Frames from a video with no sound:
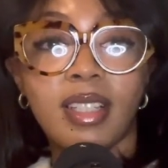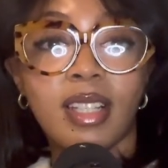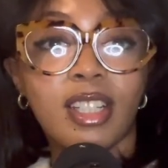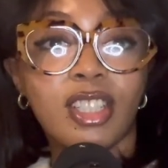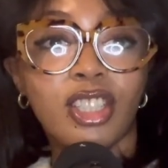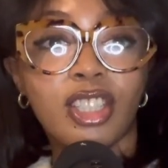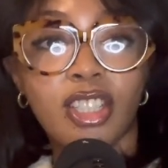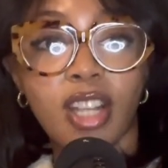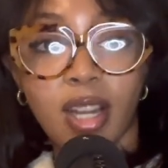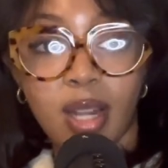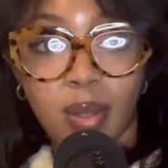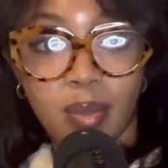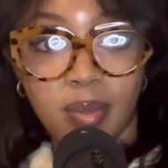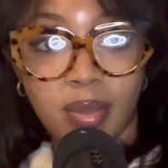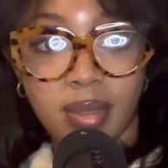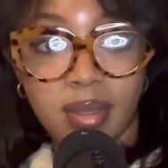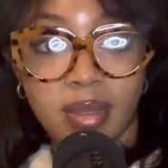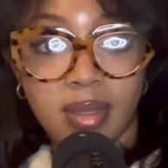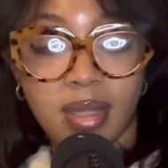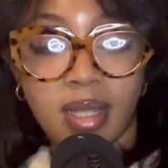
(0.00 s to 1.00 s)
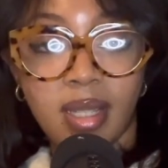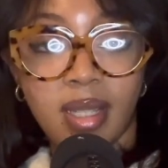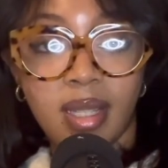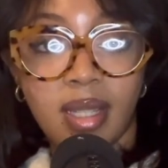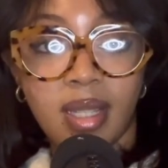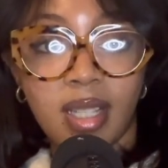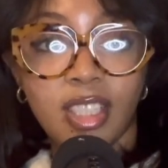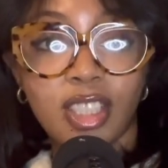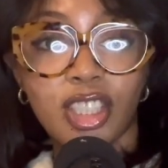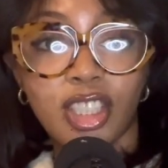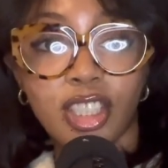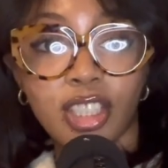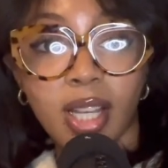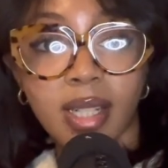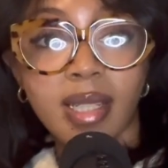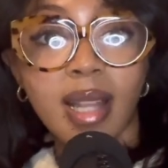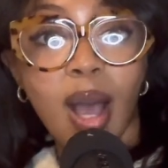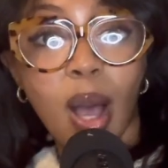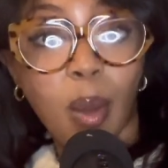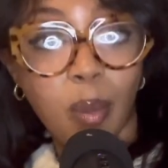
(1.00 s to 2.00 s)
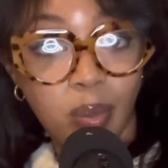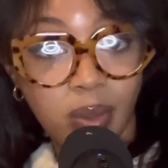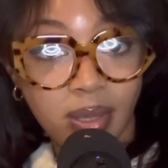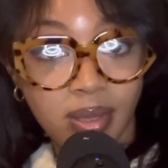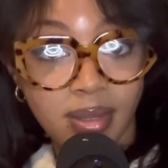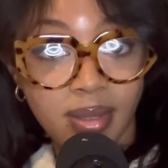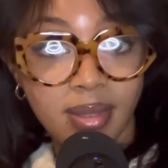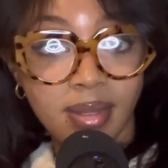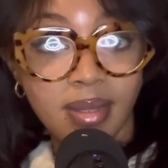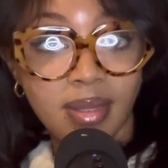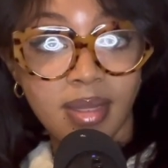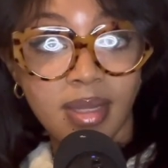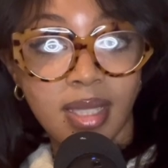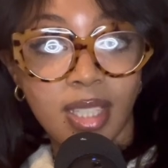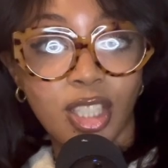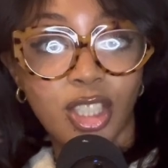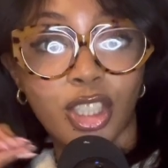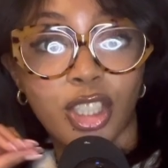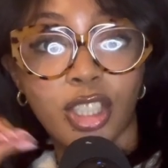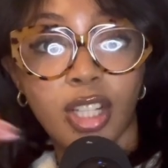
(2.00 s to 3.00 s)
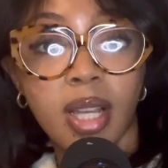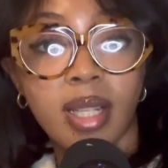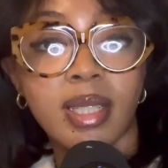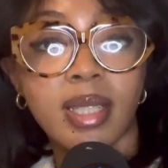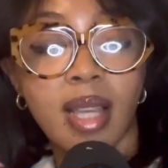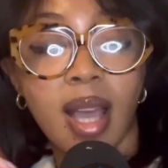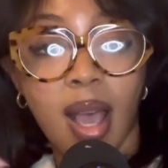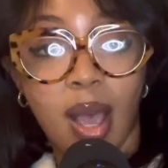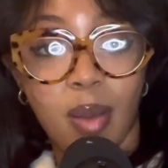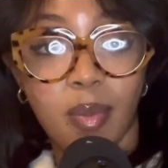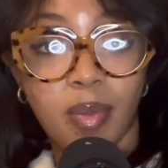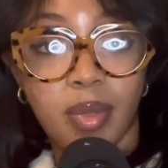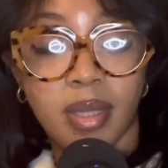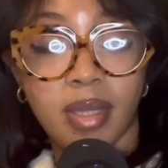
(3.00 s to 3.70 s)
Shut up. Shut up. Shut up.